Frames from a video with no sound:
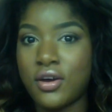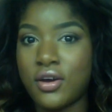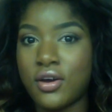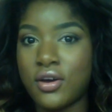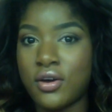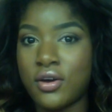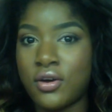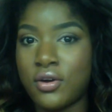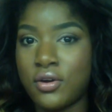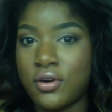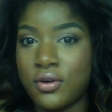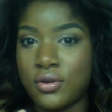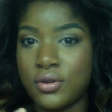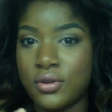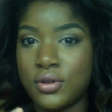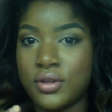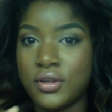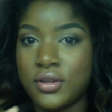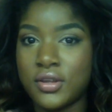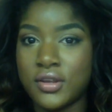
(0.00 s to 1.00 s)

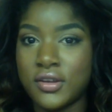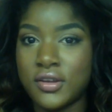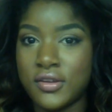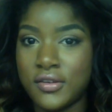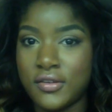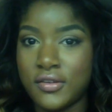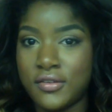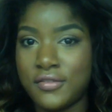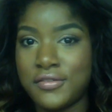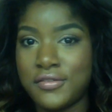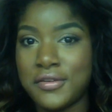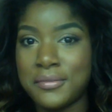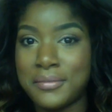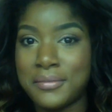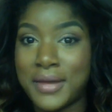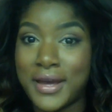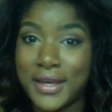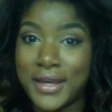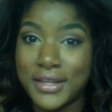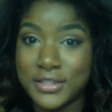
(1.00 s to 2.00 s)
all of
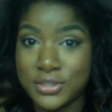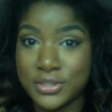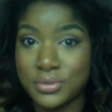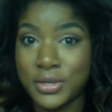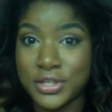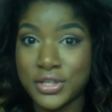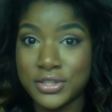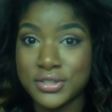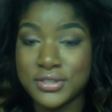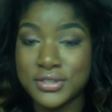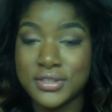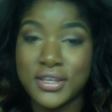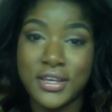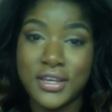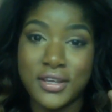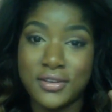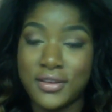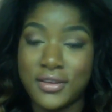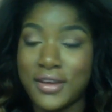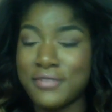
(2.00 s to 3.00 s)
my sweaters
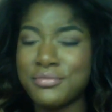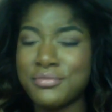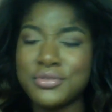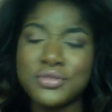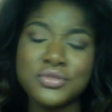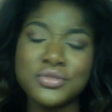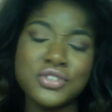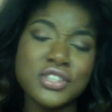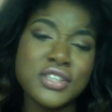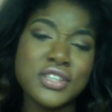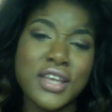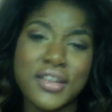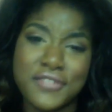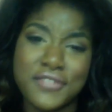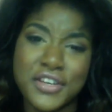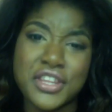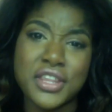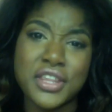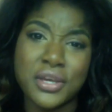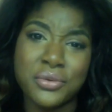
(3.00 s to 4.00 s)
and just
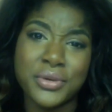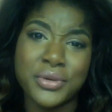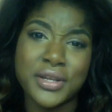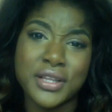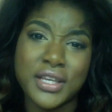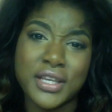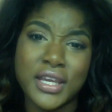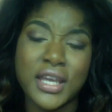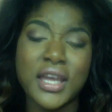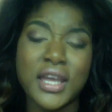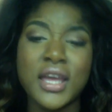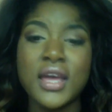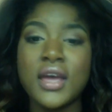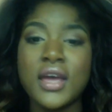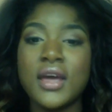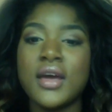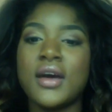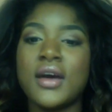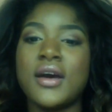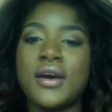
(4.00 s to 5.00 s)
everything really.
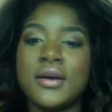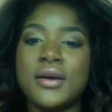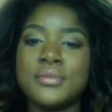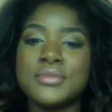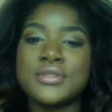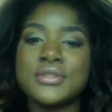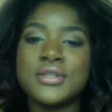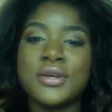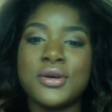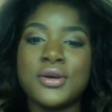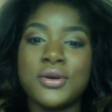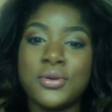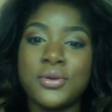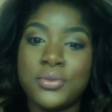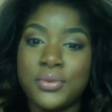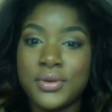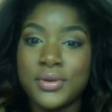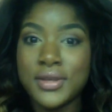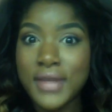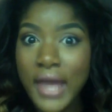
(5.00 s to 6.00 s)

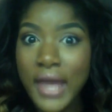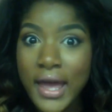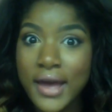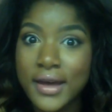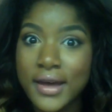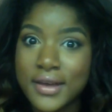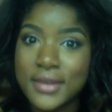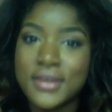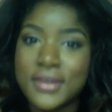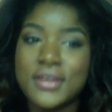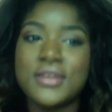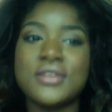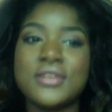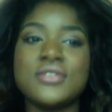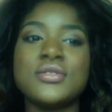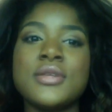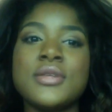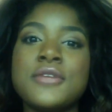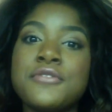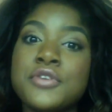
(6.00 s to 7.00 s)
So yeah,
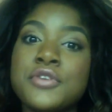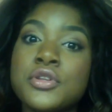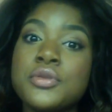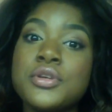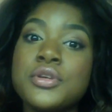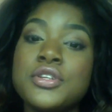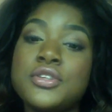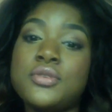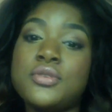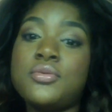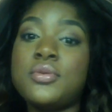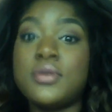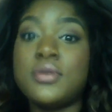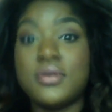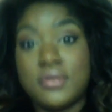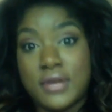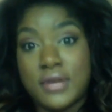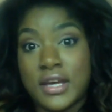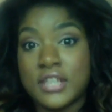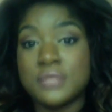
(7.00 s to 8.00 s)
so without further ado,
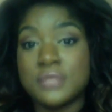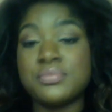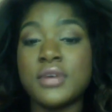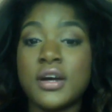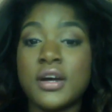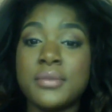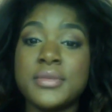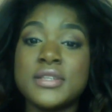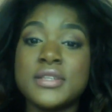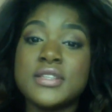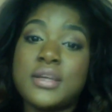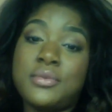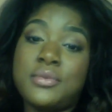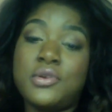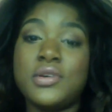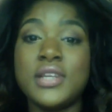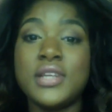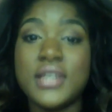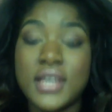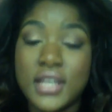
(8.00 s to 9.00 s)
as promised, I'm
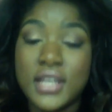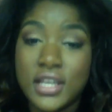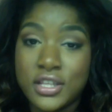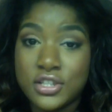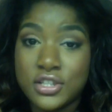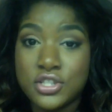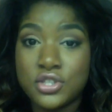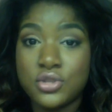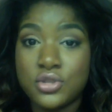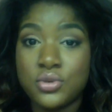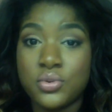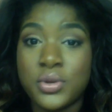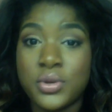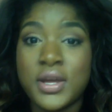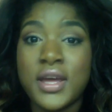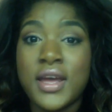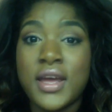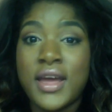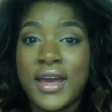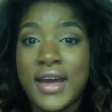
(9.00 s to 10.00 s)
going to get into
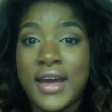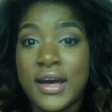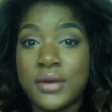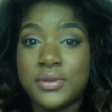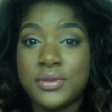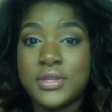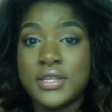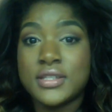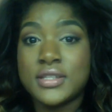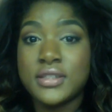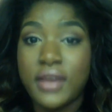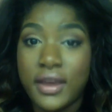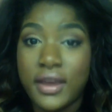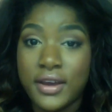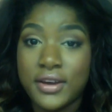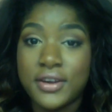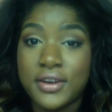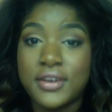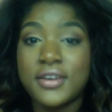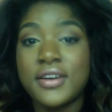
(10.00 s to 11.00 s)
how this
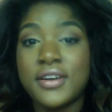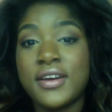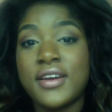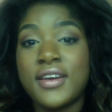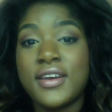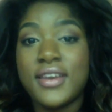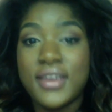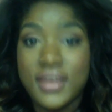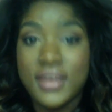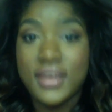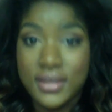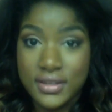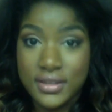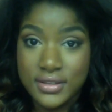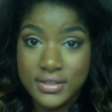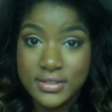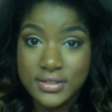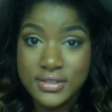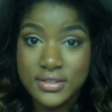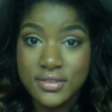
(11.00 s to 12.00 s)
hair
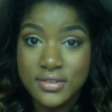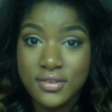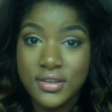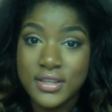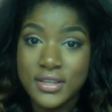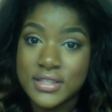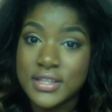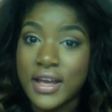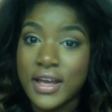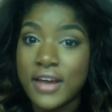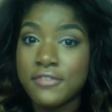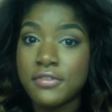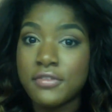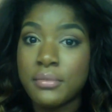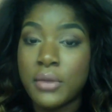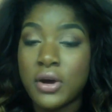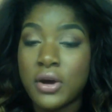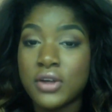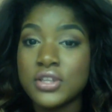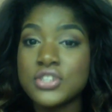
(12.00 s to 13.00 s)
is. Aside from
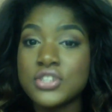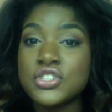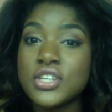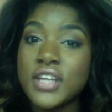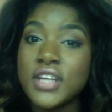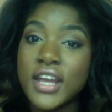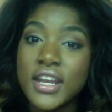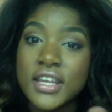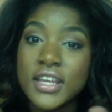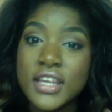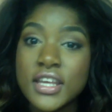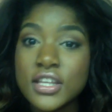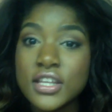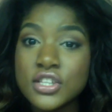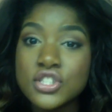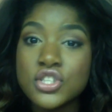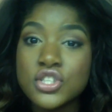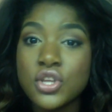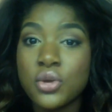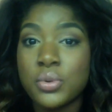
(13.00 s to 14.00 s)
all the
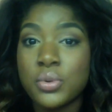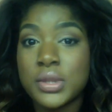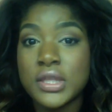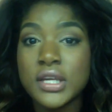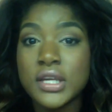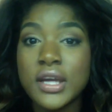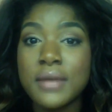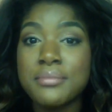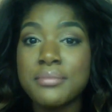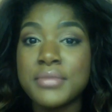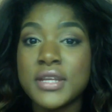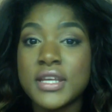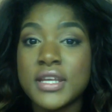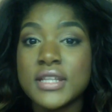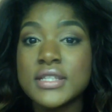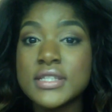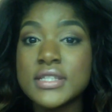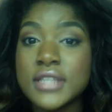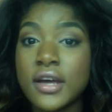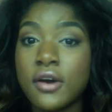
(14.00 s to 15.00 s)
shenanigans with the company
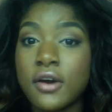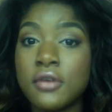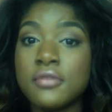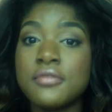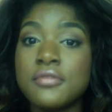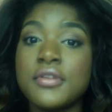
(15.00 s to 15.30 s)
itself,